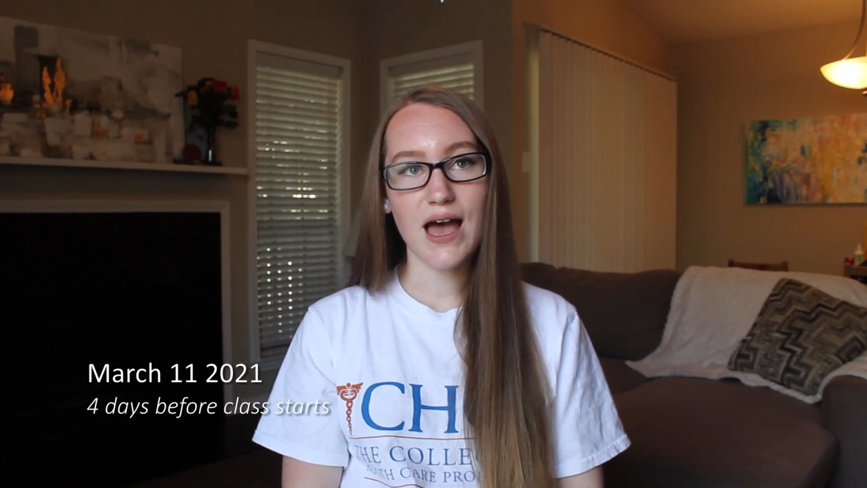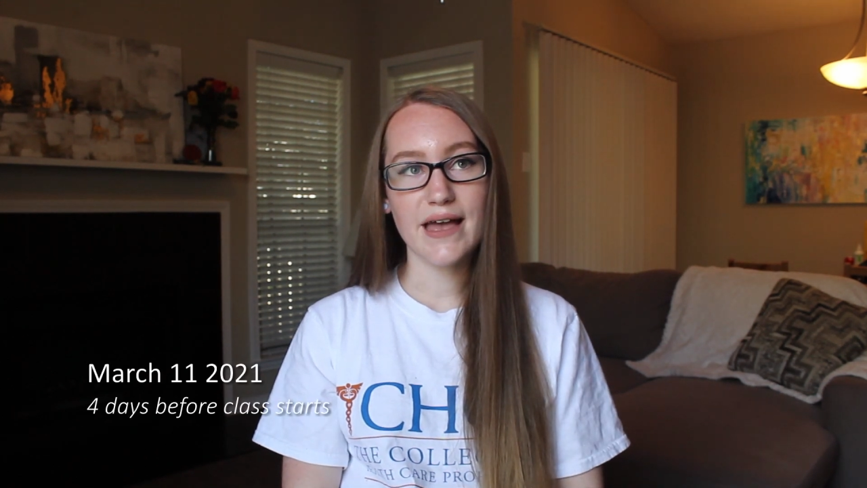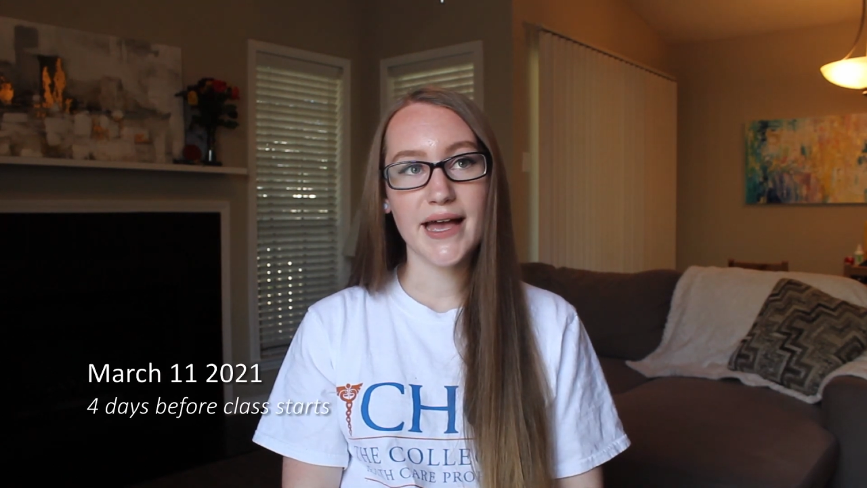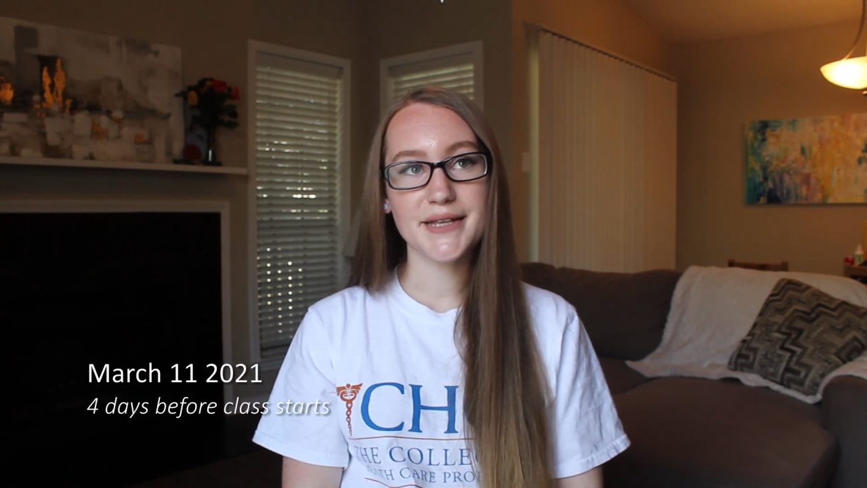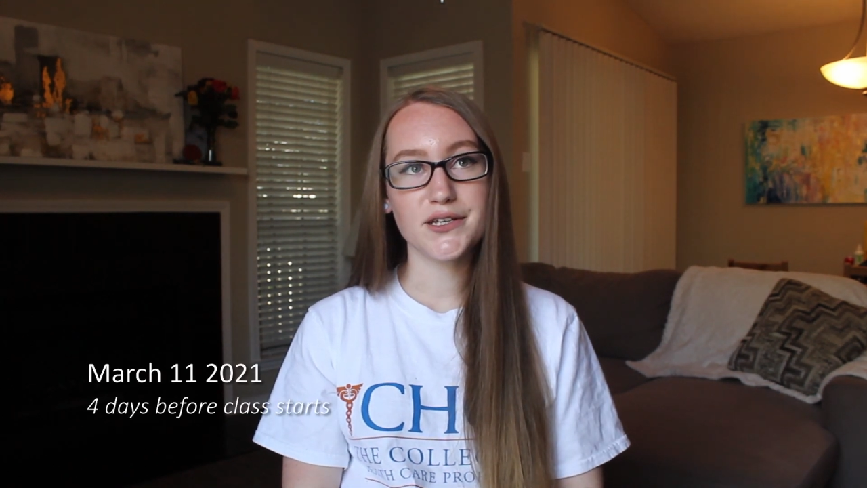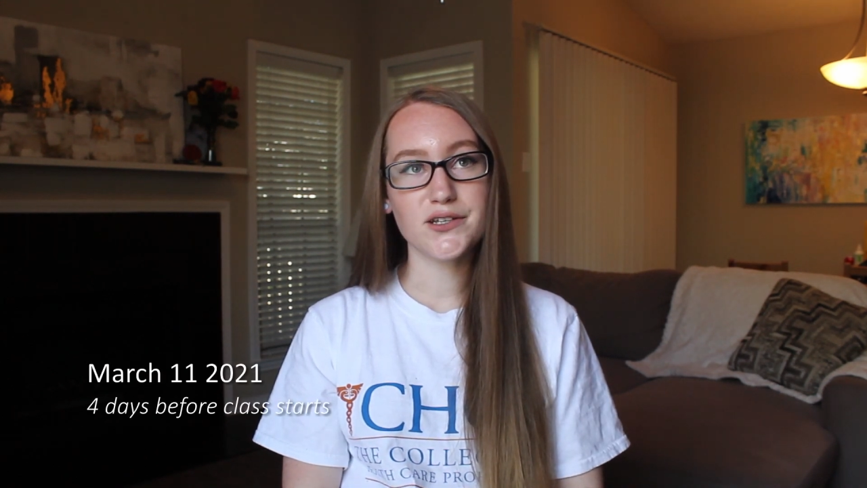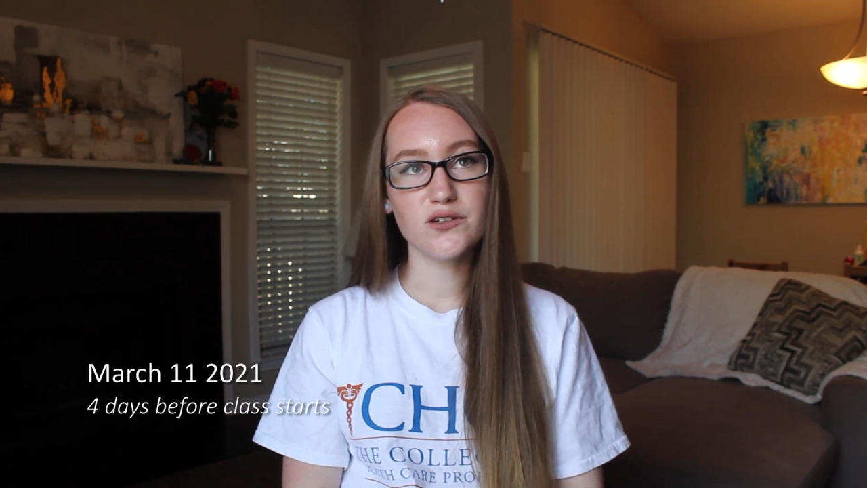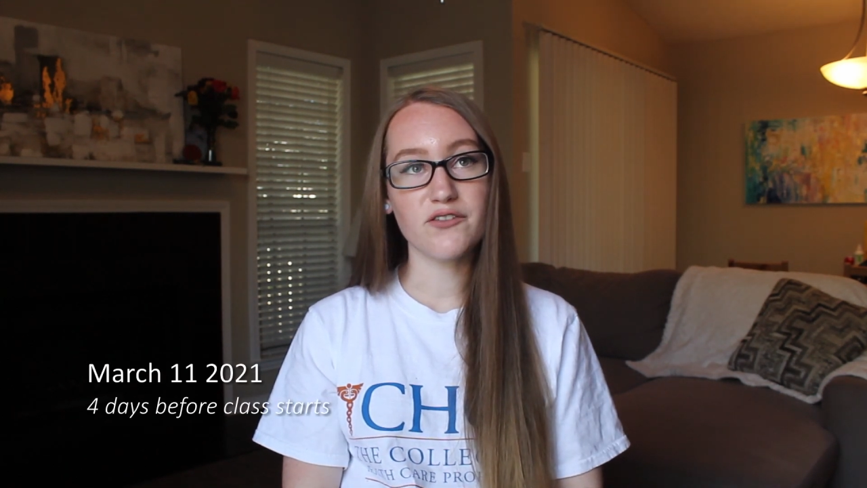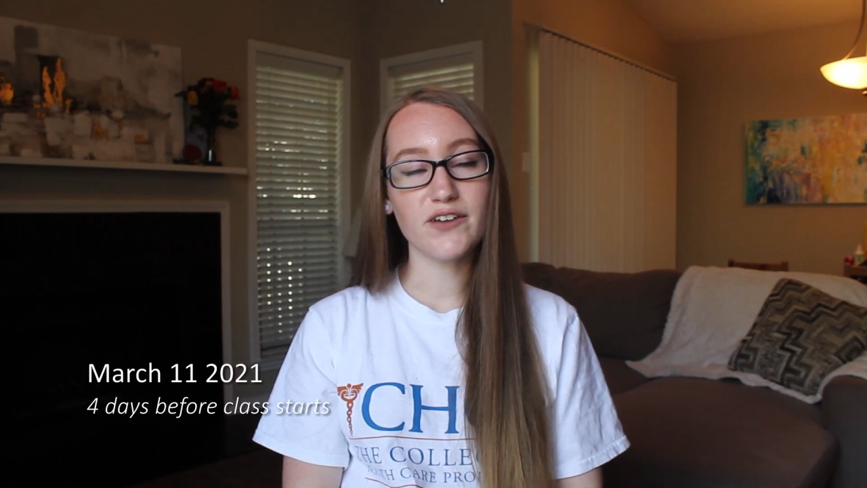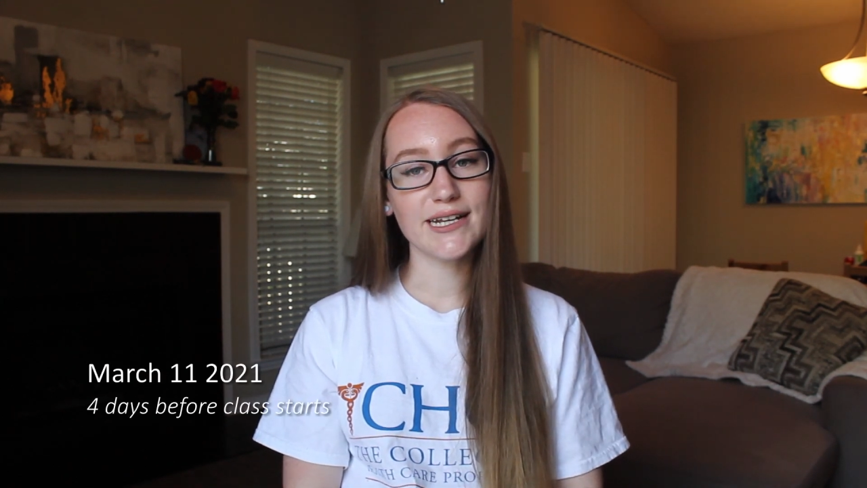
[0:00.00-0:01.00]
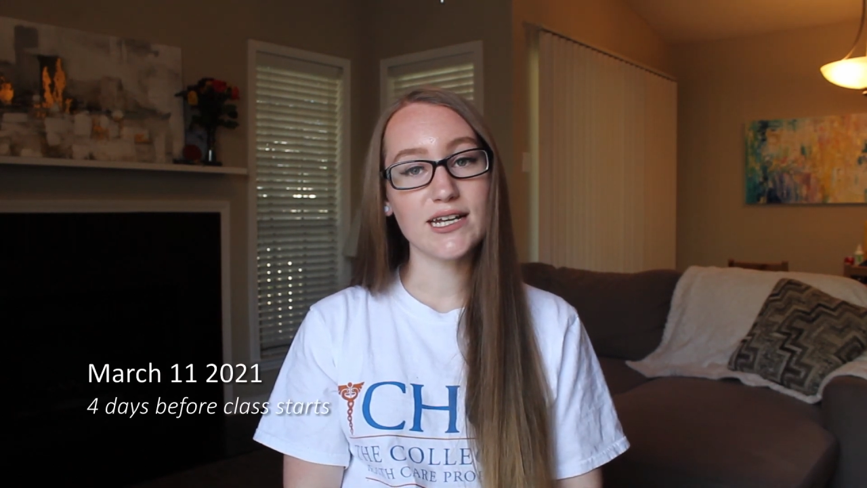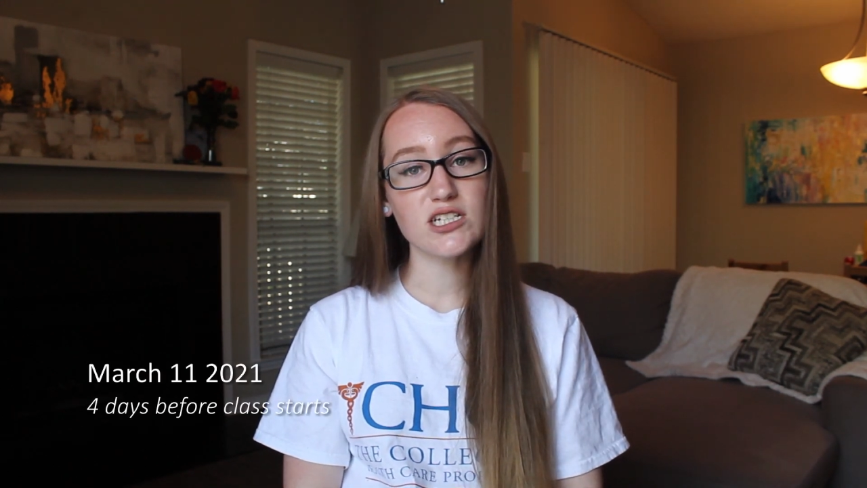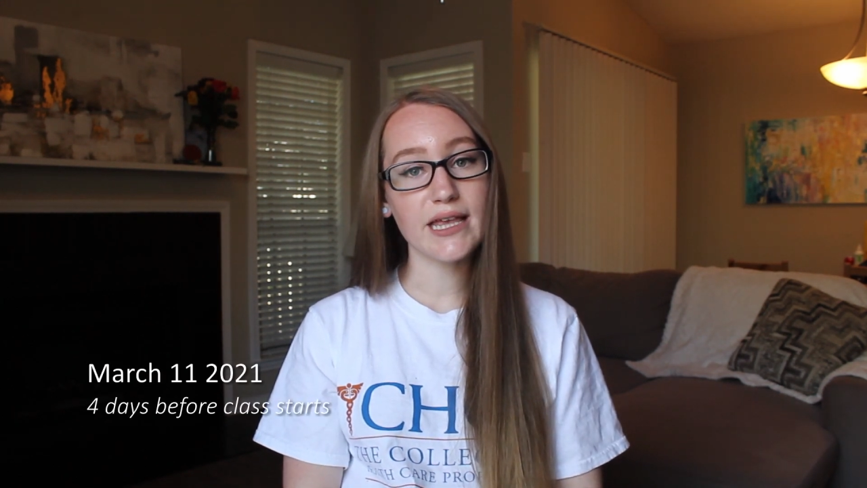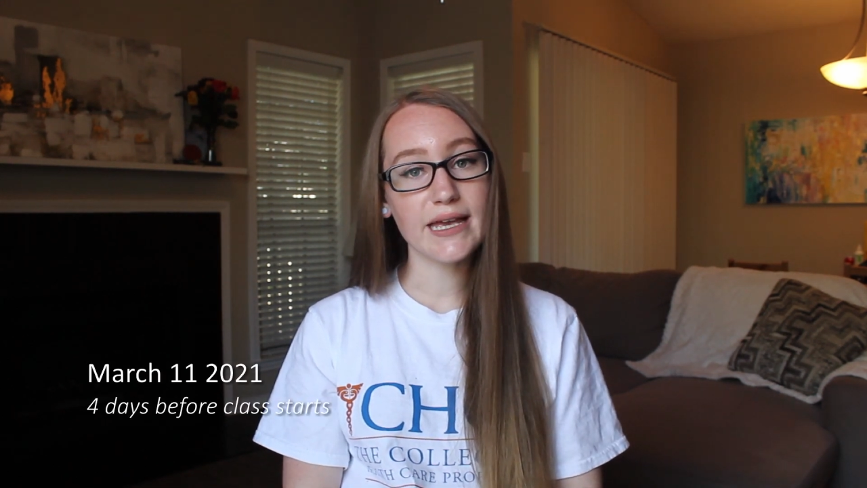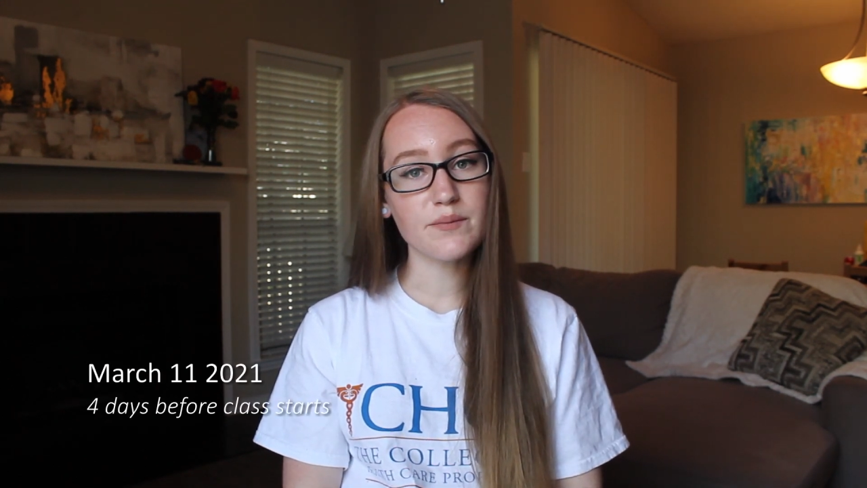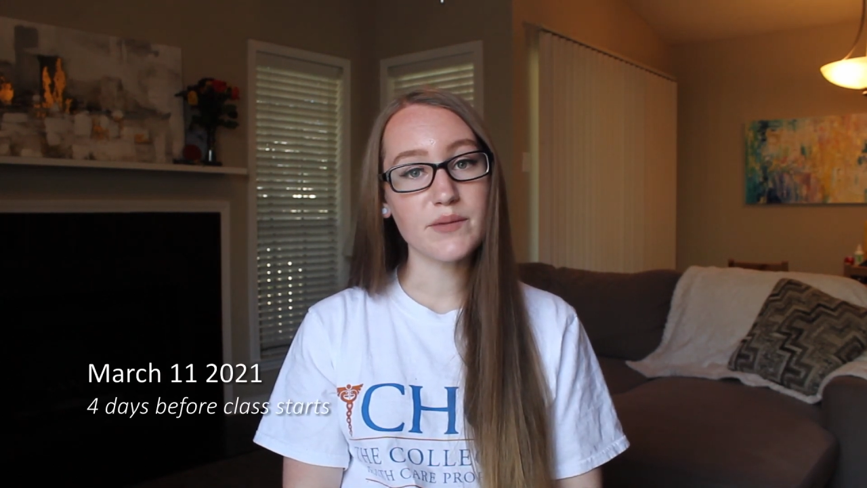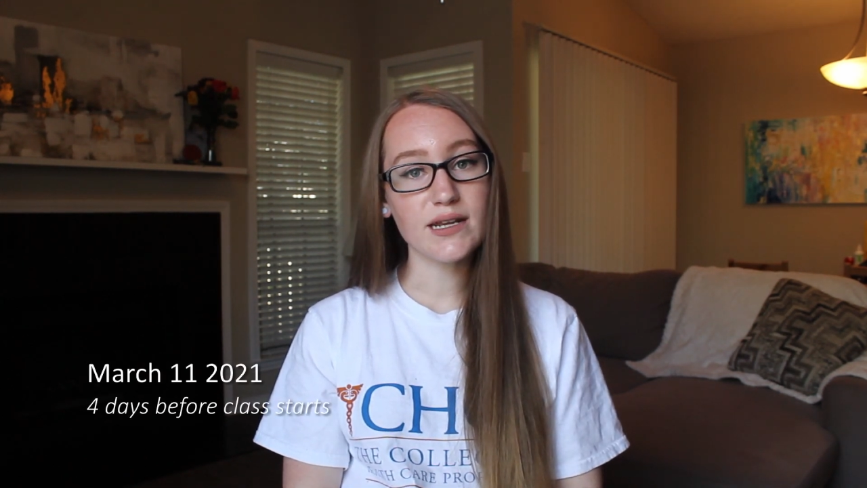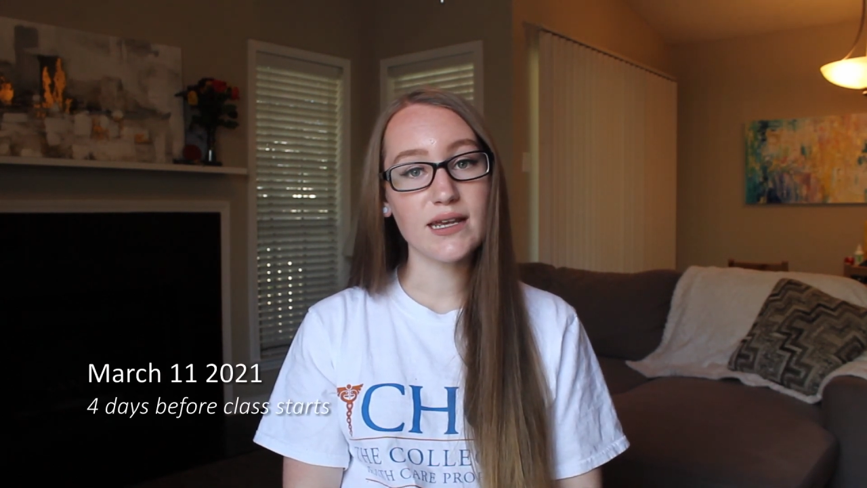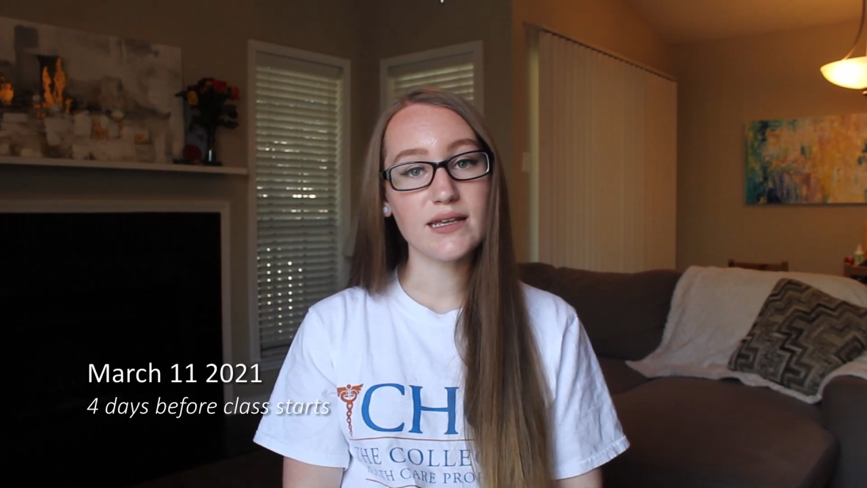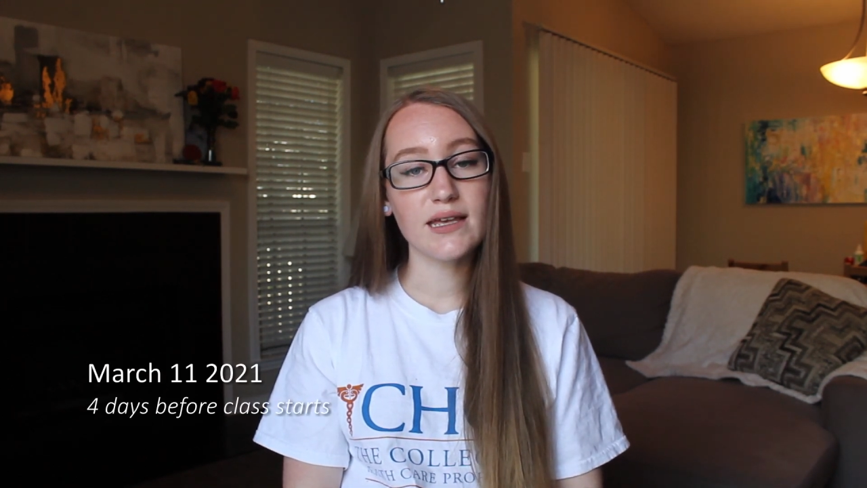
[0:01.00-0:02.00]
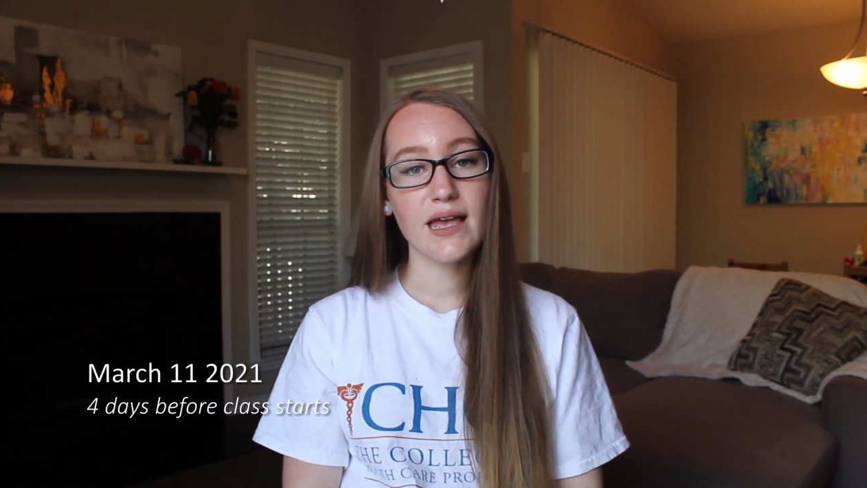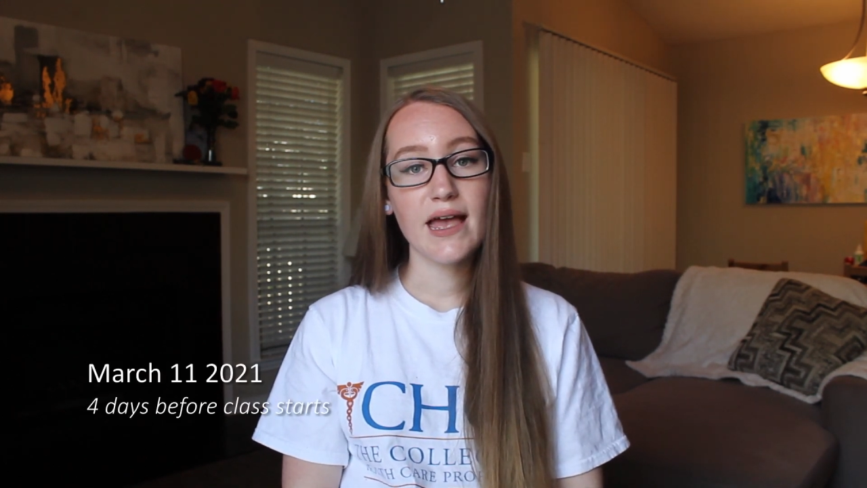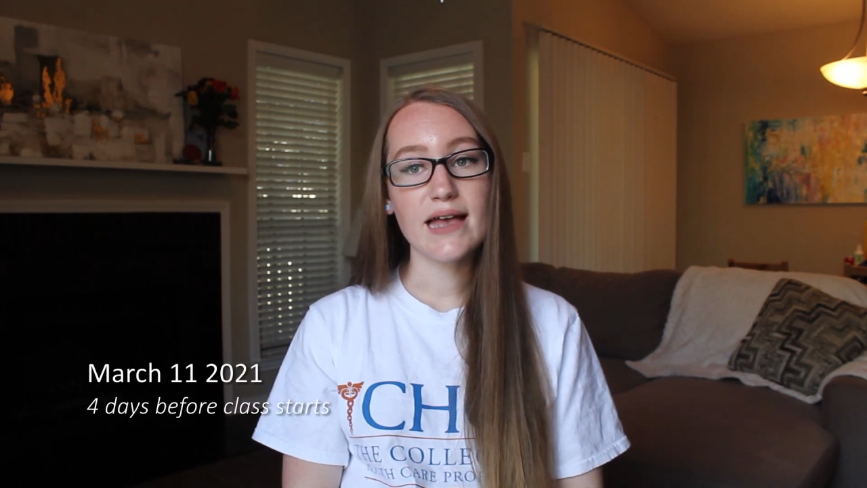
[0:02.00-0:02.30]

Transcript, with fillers: I had to do a financial aid meeting